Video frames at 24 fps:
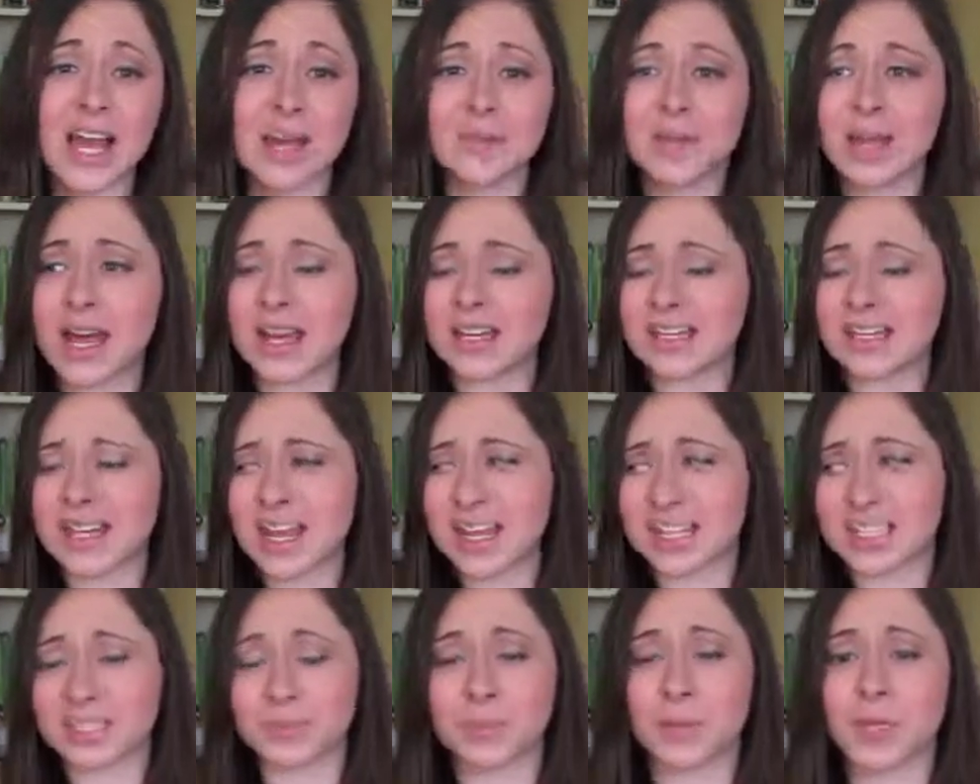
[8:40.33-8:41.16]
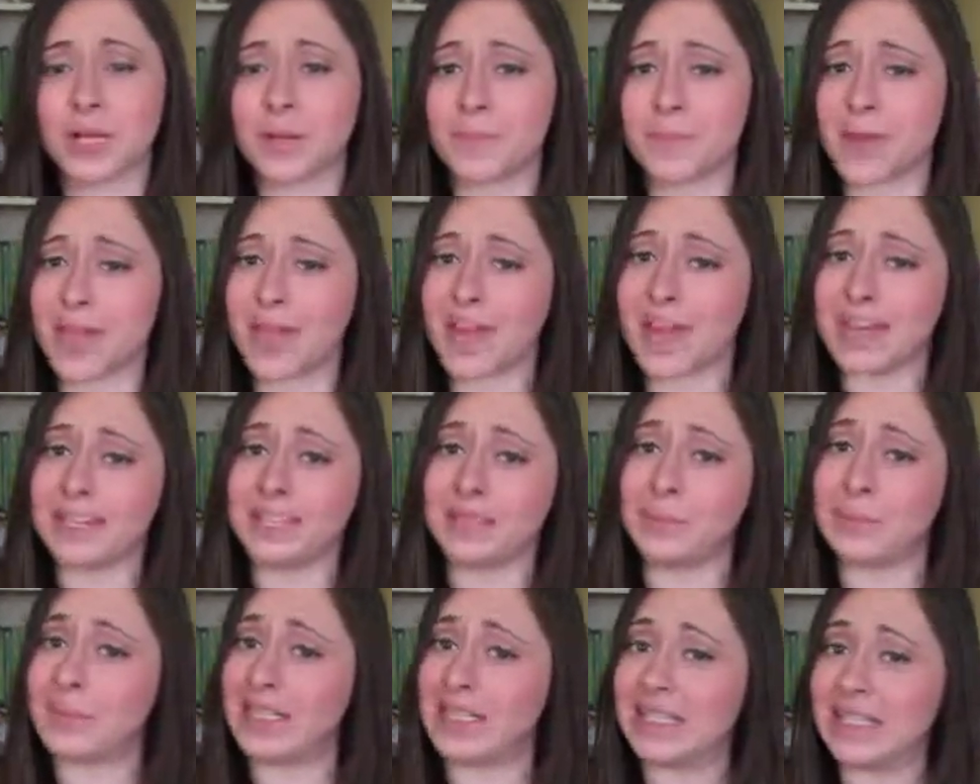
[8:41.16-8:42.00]
I'm not an expert by
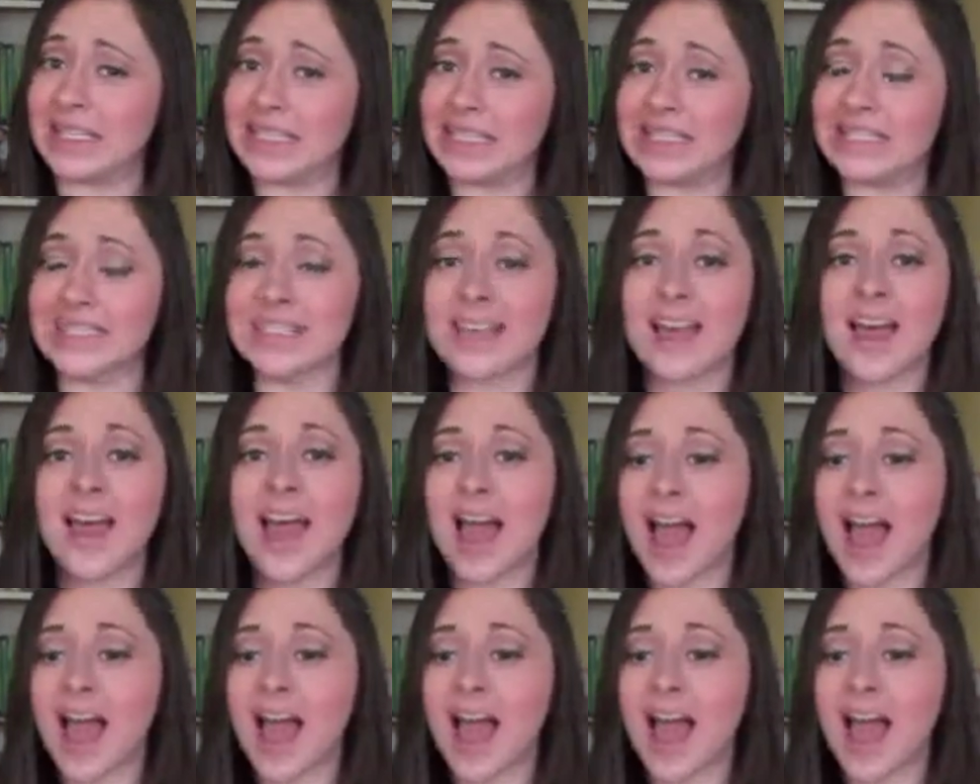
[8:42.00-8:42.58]
any means.